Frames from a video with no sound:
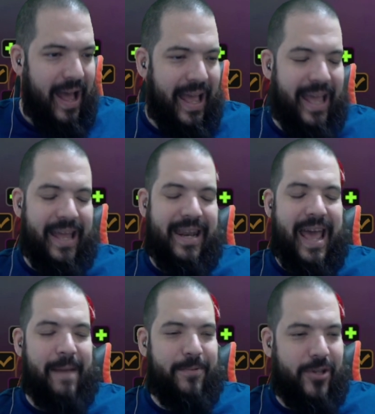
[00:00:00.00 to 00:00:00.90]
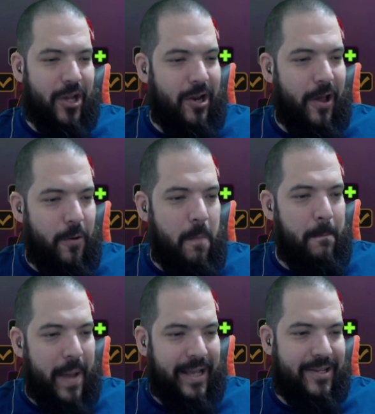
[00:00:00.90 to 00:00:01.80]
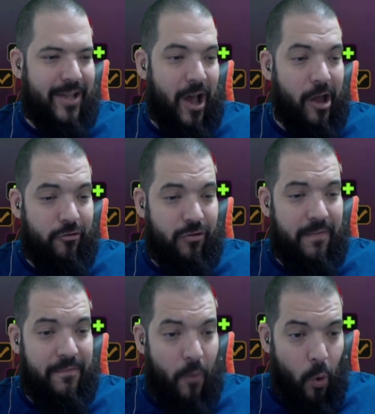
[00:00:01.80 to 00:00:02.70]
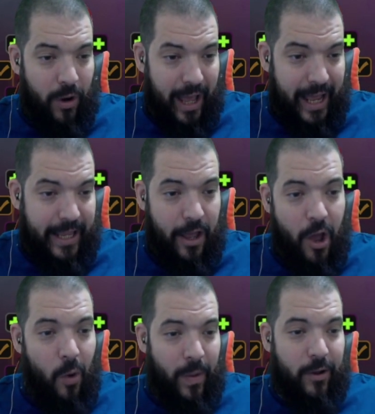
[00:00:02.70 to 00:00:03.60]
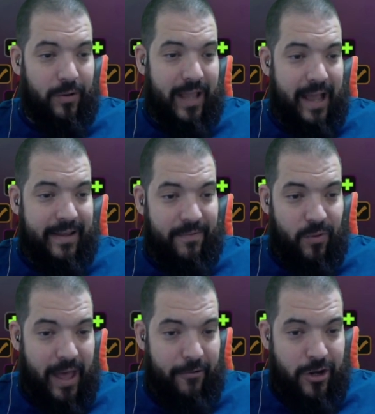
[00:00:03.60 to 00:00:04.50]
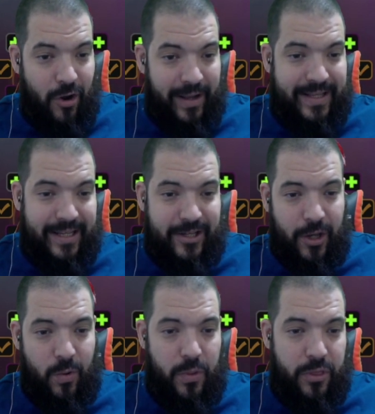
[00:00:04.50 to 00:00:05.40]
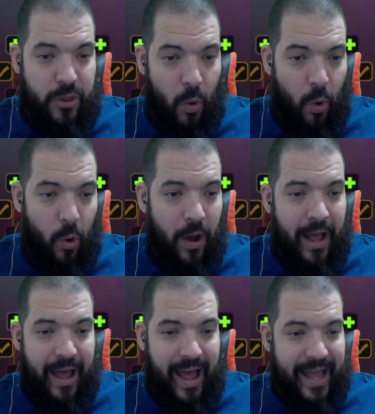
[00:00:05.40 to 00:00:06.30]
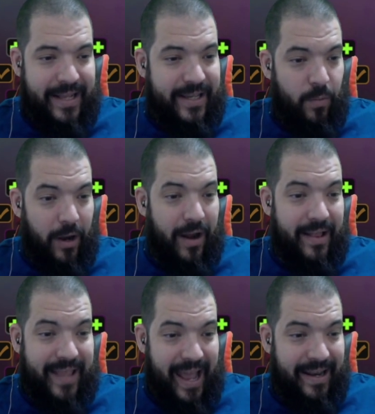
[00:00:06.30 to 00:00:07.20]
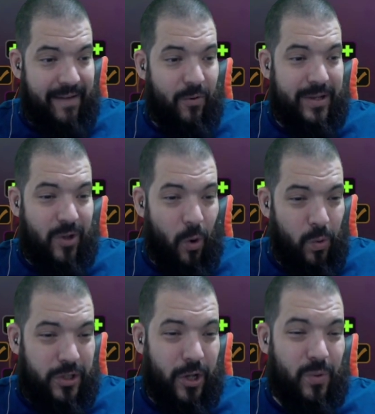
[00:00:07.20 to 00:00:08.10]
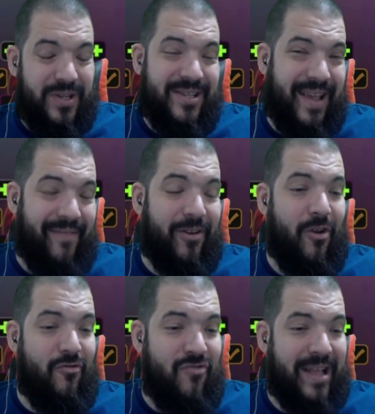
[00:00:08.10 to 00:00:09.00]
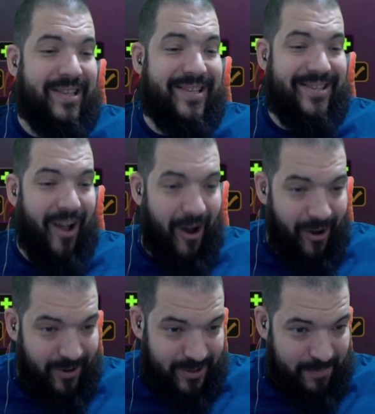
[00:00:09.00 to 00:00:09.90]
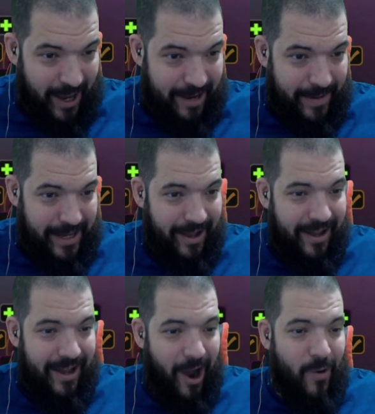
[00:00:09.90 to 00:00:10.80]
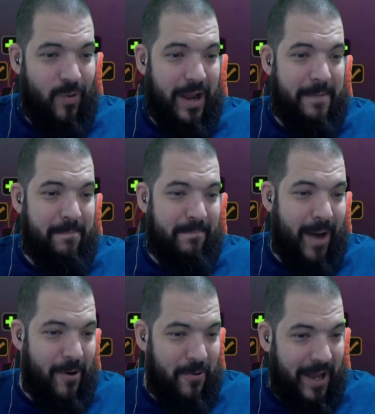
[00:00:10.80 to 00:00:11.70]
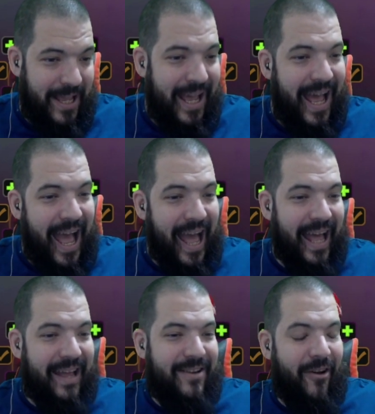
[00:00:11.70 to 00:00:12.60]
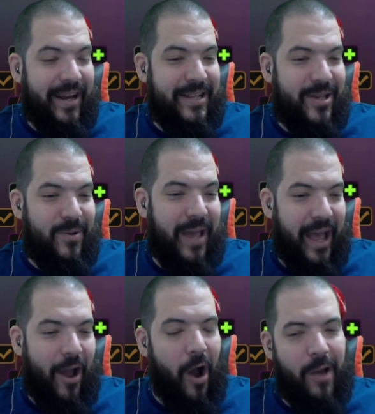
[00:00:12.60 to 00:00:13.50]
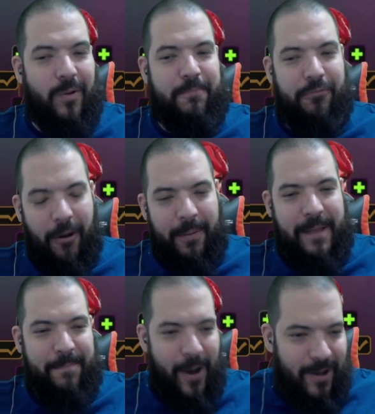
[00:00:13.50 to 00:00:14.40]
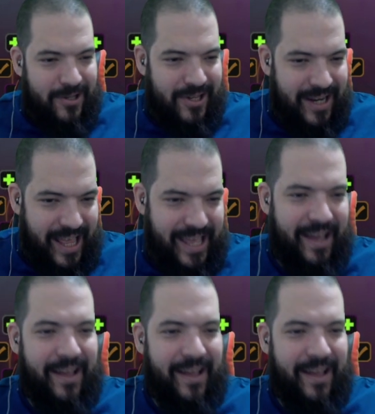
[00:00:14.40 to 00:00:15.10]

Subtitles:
an absolute beast at 104k. We got Daredevil there at 92, Thor 81. A Daredevil is also 7 red stars, baby. Holy moly. 92k. I would probably personally,